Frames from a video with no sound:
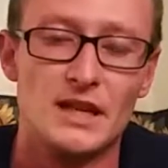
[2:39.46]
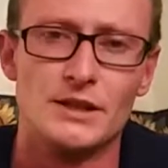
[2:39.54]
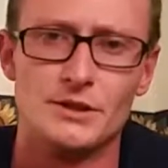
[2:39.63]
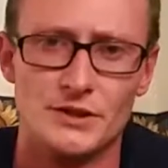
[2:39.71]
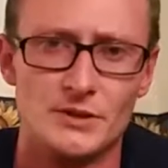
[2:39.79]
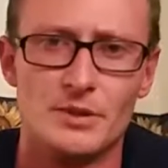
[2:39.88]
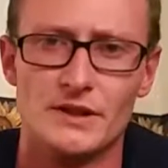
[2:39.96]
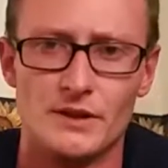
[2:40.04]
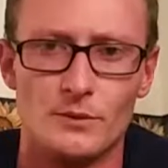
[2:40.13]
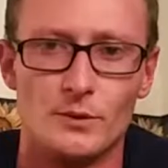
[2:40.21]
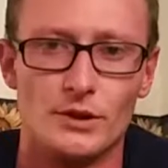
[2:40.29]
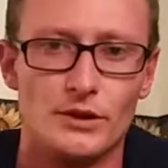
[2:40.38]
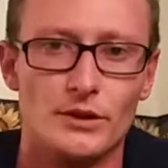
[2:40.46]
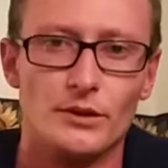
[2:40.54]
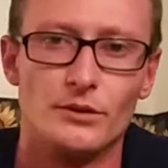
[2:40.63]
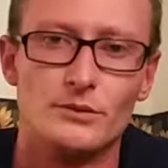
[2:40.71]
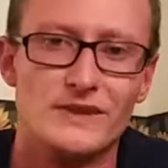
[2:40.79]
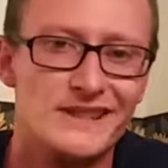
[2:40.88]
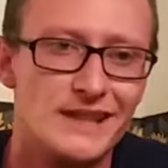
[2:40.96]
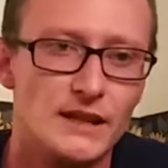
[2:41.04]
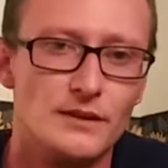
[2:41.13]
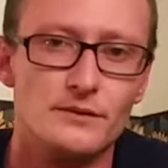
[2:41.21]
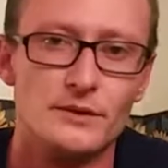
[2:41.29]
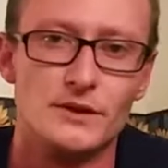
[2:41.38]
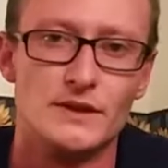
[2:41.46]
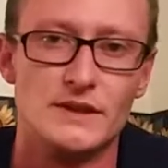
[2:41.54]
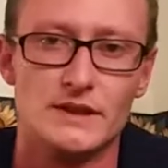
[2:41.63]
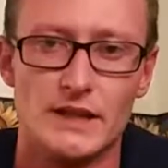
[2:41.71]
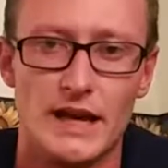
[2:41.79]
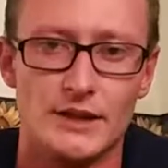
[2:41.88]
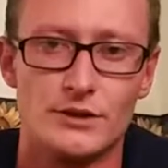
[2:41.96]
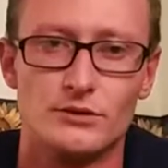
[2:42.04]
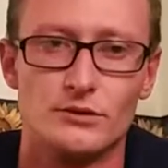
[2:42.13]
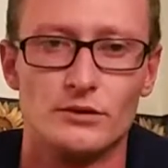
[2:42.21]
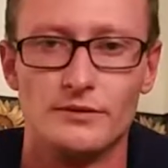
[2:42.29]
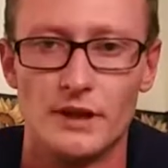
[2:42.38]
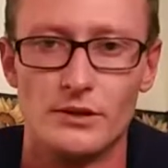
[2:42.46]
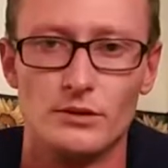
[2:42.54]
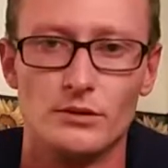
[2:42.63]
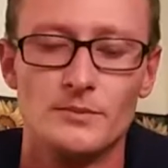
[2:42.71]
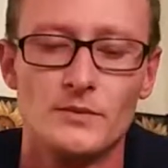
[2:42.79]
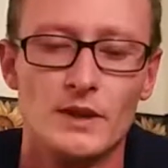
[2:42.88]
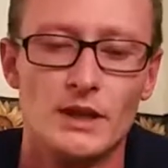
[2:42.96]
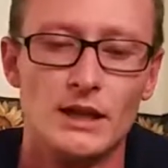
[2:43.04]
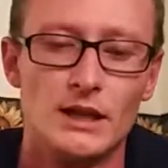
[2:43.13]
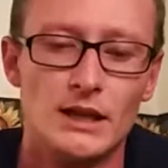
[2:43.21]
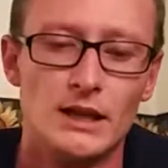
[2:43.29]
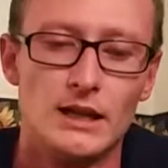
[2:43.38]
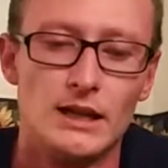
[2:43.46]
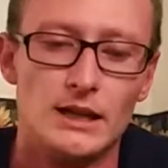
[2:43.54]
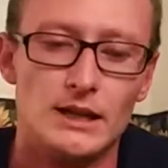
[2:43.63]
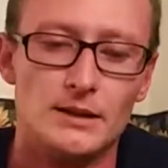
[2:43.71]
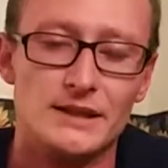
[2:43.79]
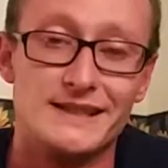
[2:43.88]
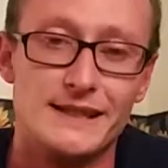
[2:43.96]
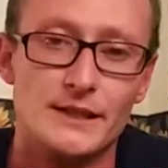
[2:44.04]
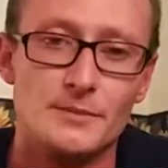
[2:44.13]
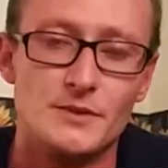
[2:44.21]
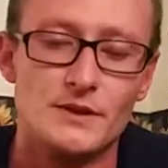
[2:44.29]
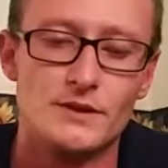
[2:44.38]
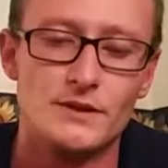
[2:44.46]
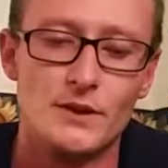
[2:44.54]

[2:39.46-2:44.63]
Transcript: Kind of just depends on where you go, state versus national or federal exams.